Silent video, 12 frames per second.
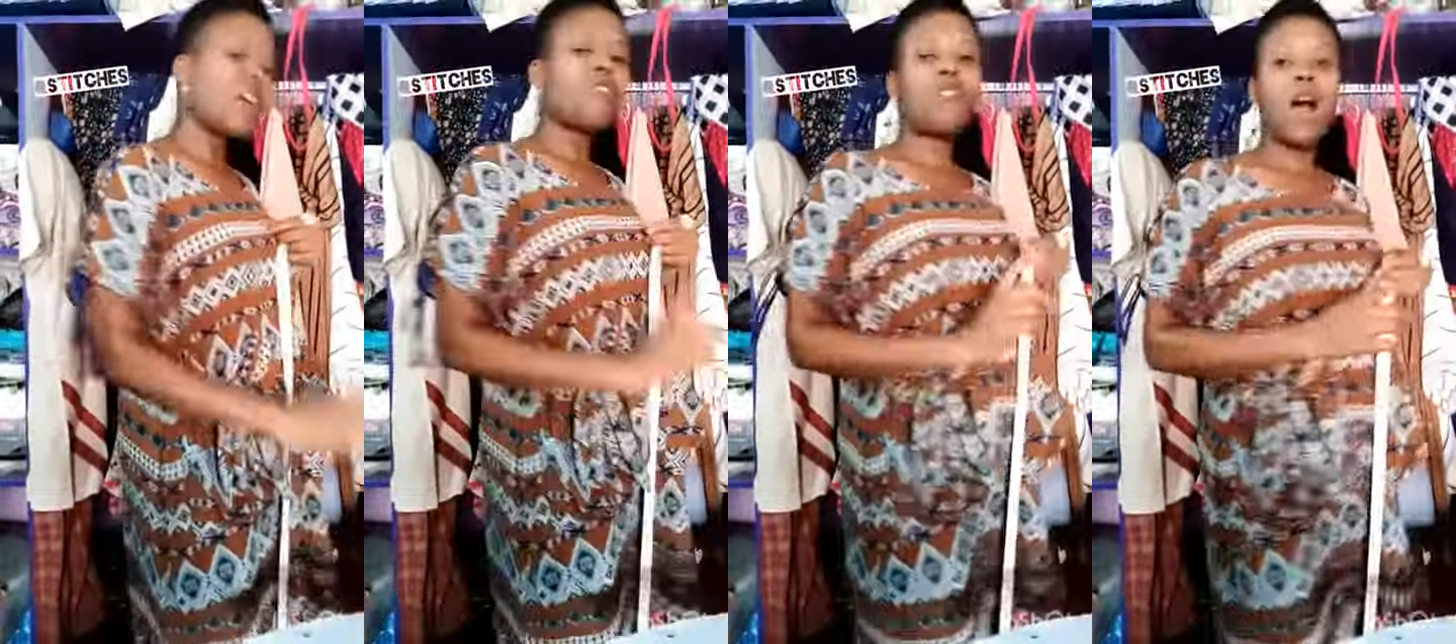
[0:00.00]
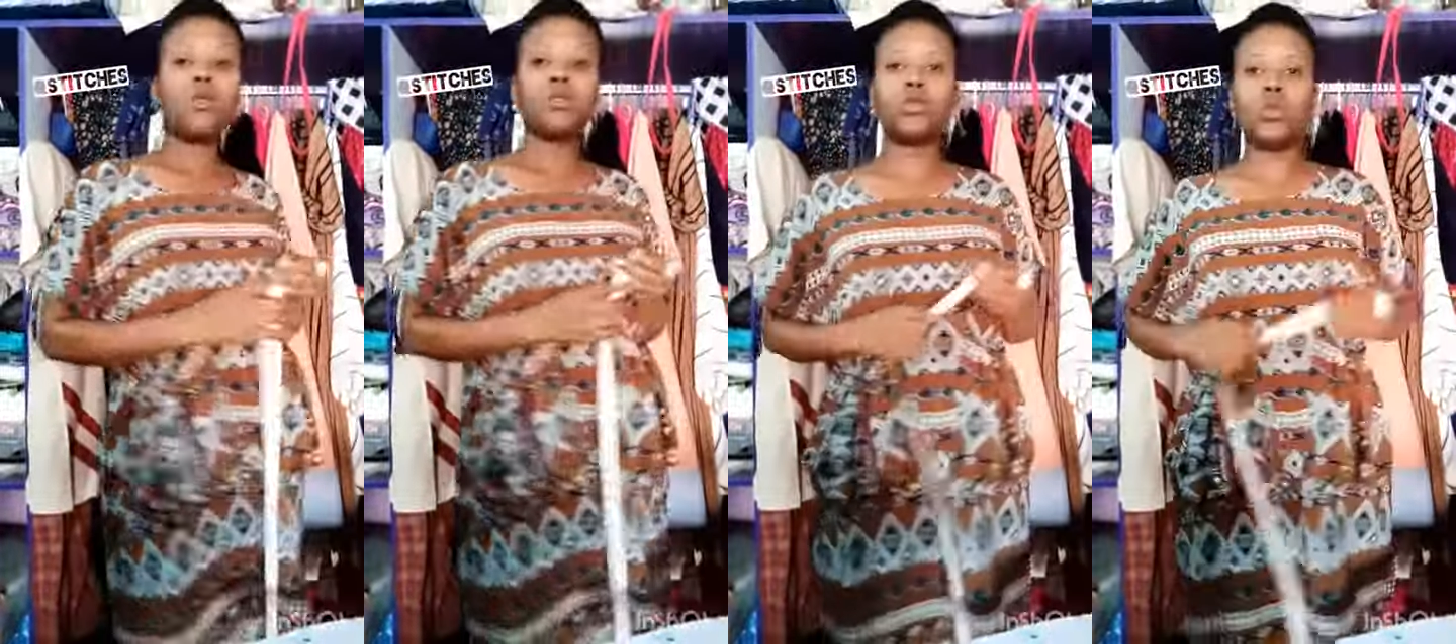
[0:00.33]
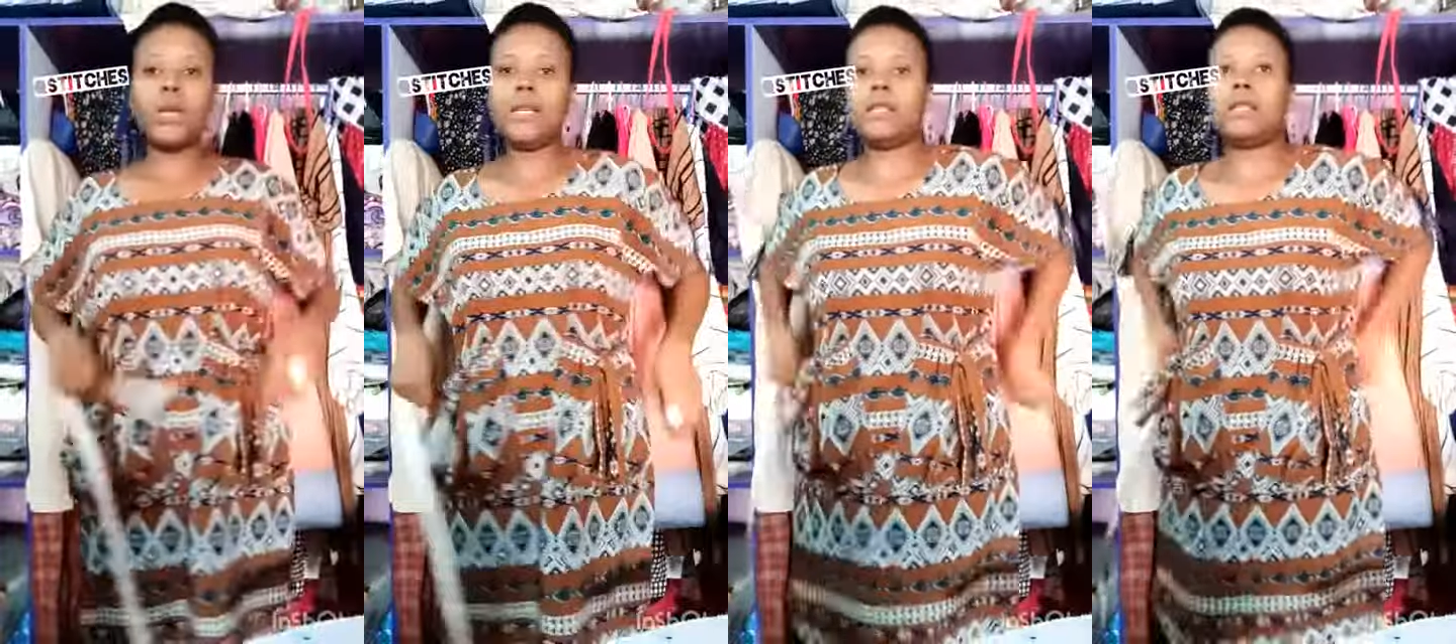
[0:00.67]
round
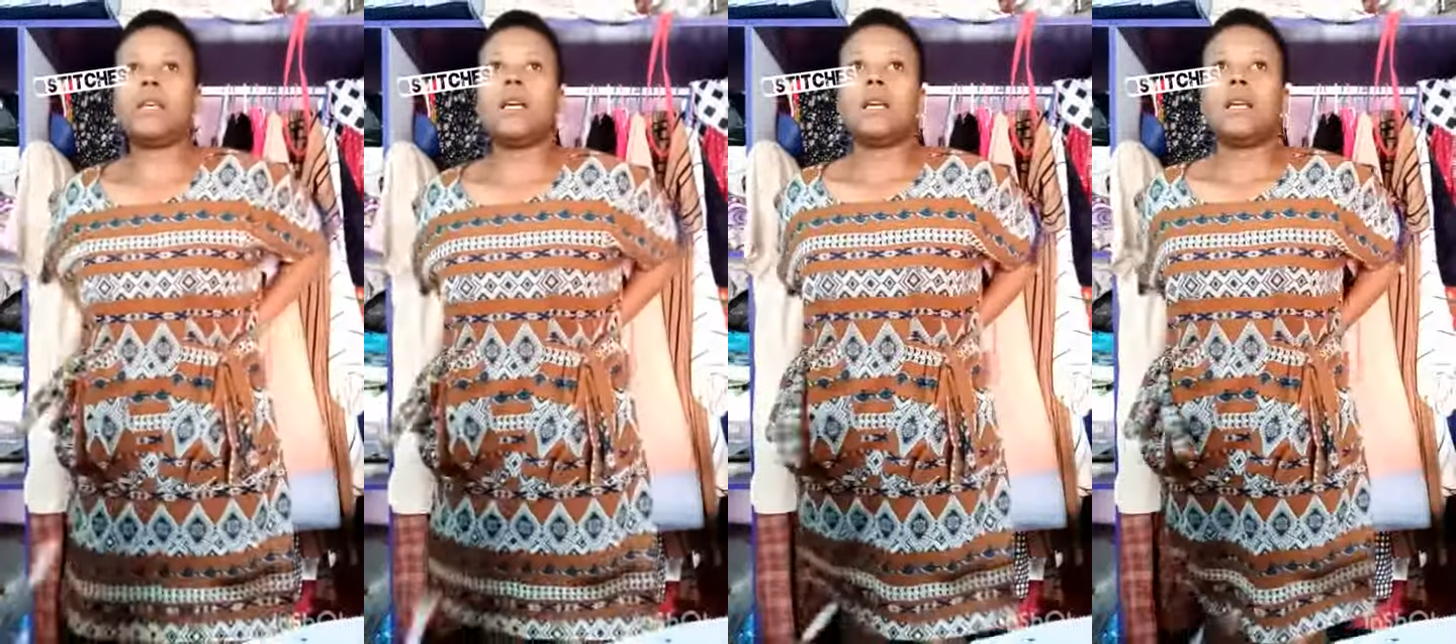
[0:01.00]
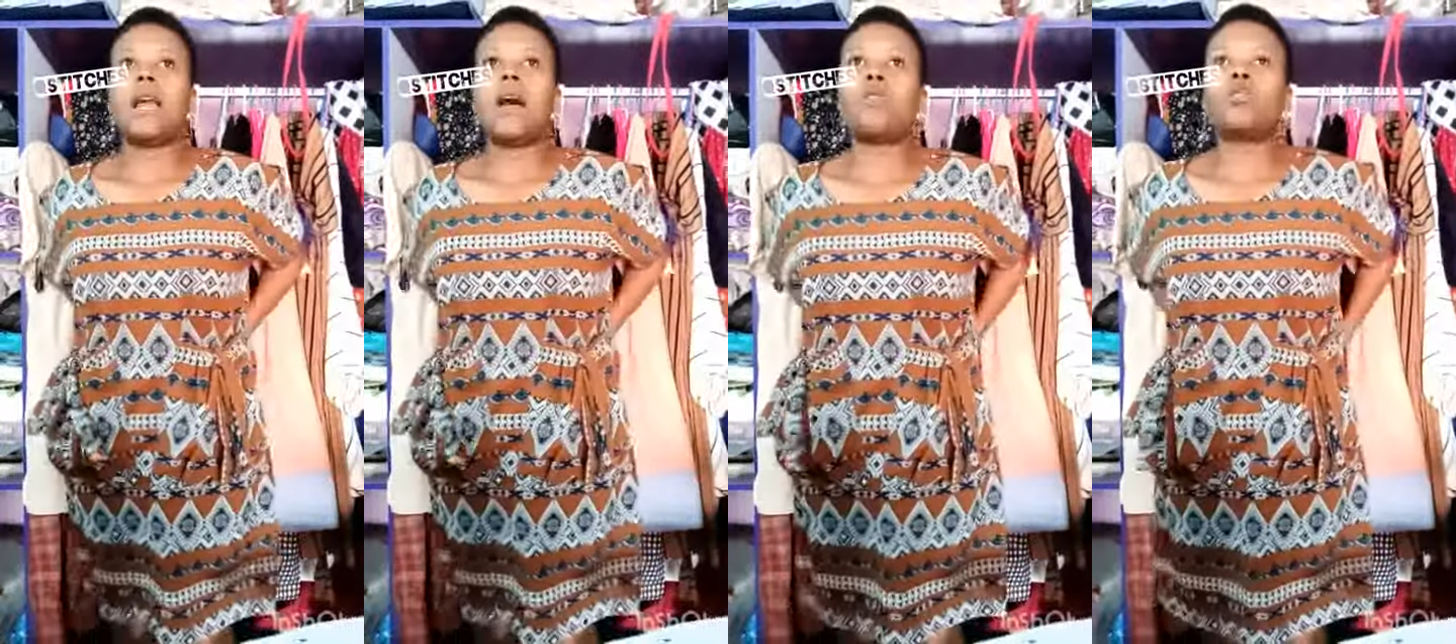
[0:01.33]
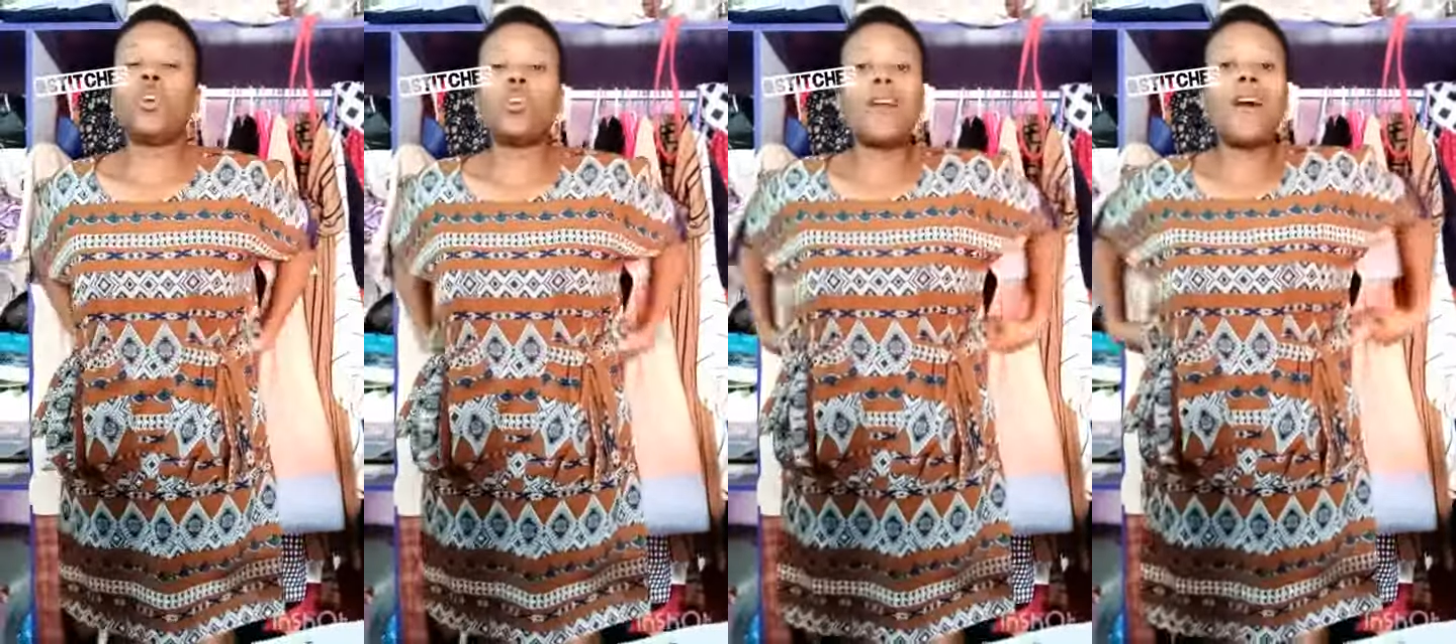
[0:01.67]
waist. Now,
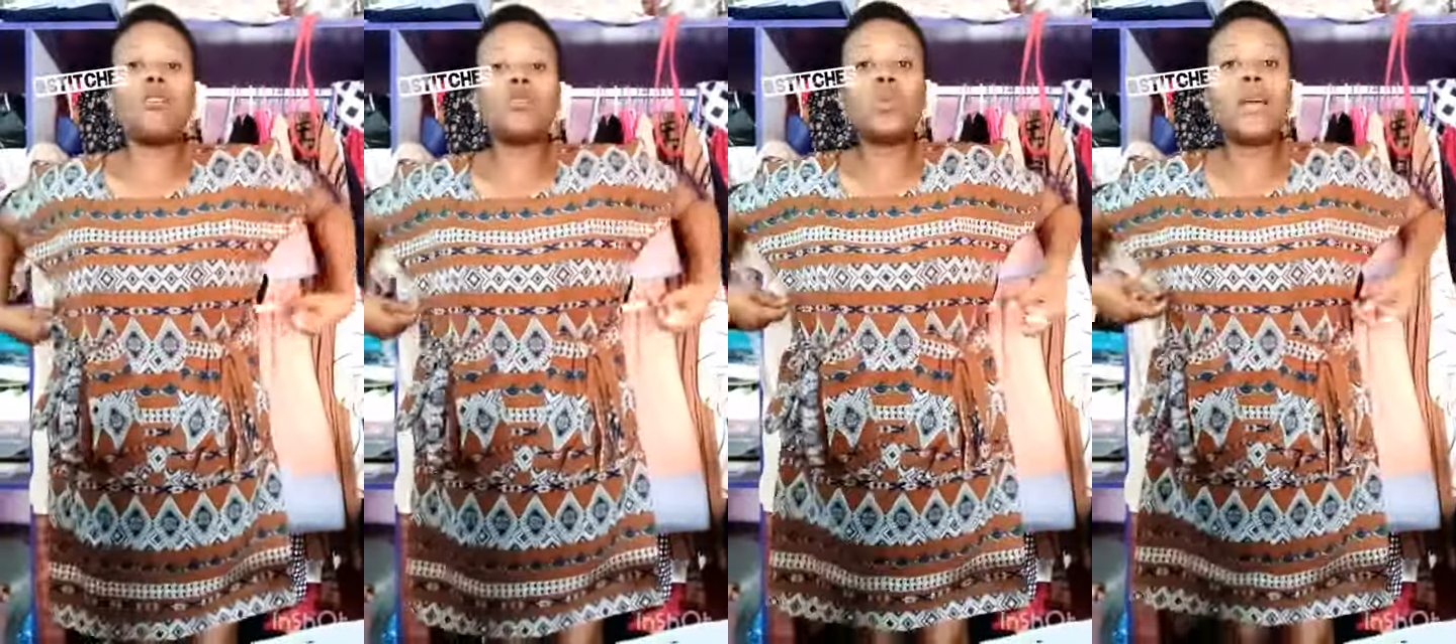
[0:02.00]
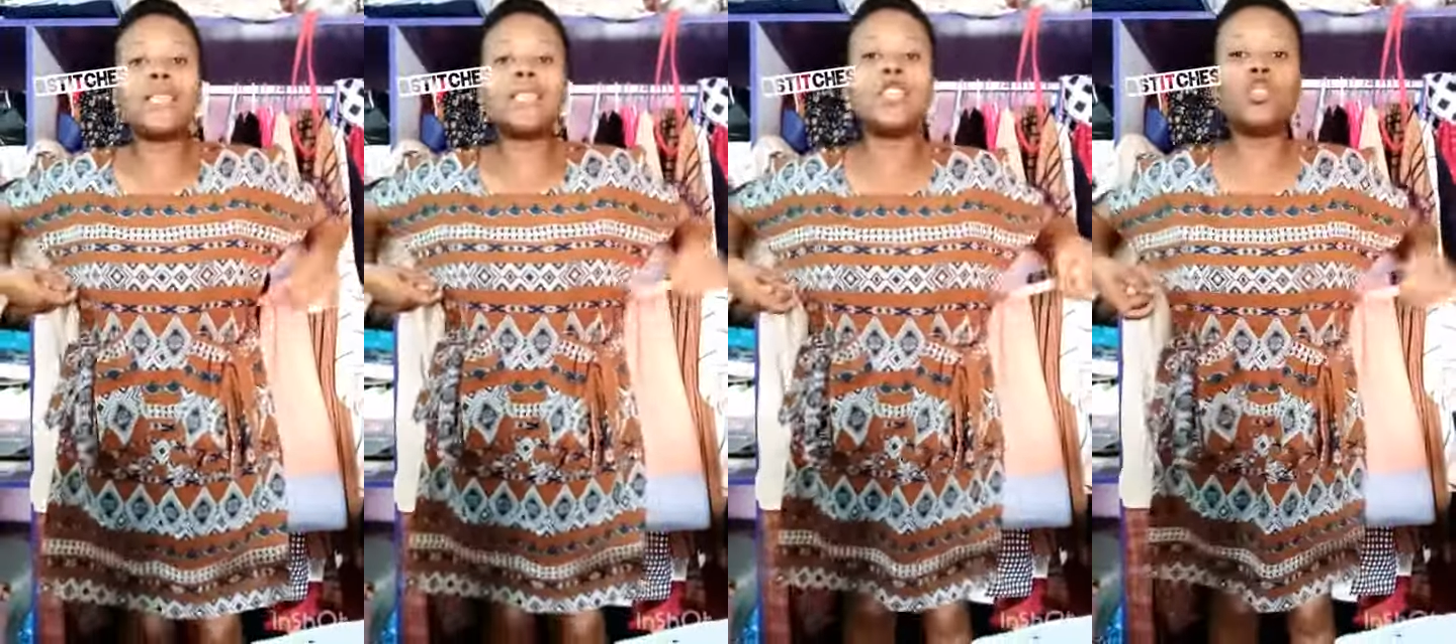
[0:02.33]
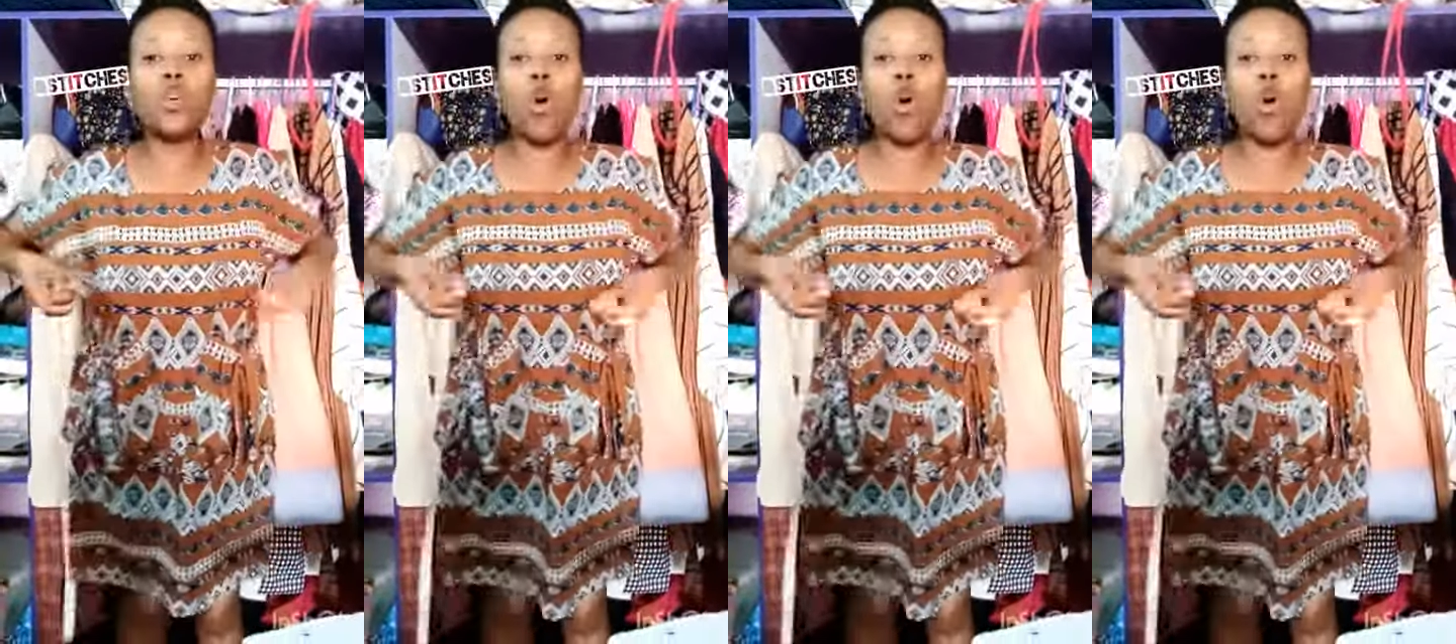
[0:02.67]
your round waist is